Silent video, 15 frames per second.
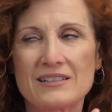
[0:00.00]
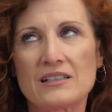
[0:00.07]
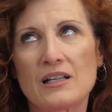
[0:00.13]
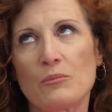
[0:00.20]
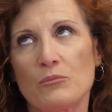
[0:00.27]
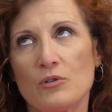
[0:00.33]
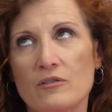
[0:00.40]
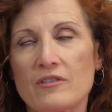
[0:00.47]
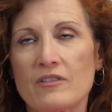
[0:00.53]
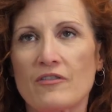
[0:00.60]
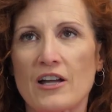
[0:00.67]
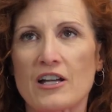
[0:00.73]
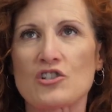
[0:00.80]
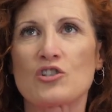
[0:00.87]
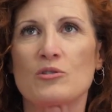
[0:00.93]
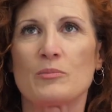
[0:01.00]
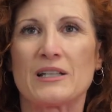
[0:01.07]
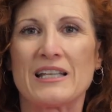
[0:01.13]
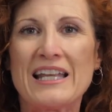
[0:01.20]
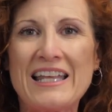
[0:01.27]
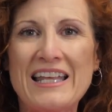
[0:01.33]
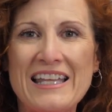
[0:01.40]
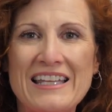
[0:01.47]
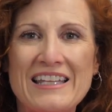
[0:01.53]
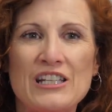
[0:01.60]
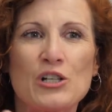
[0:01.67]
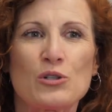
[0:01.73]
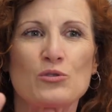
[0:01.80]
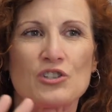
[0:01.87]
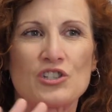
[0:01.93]
not move the fascia, but you
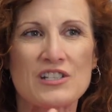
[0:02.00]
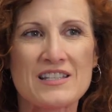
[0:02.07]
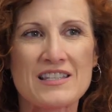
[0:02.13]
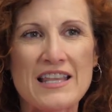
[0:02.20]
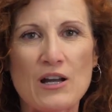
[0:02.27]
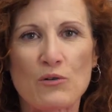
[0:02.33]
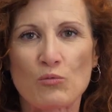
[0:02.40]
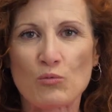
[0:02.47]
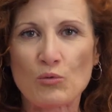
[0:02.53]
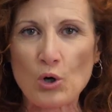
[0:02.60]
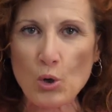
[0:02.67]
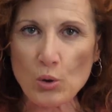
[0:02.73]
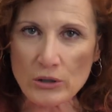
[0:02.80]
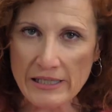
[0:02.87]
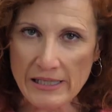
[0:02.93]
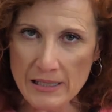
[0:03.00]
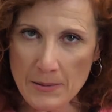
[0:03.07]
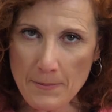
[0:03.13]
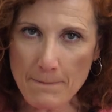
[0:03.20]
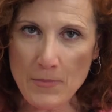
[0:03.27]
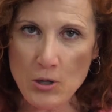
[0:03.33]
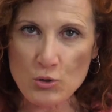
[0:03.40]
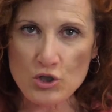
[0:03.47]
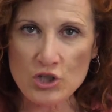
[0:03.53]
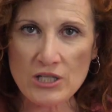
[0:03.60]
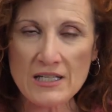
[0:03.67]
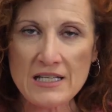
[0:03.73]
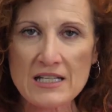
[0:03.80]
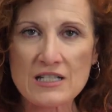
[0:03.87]
know, just that rolling motion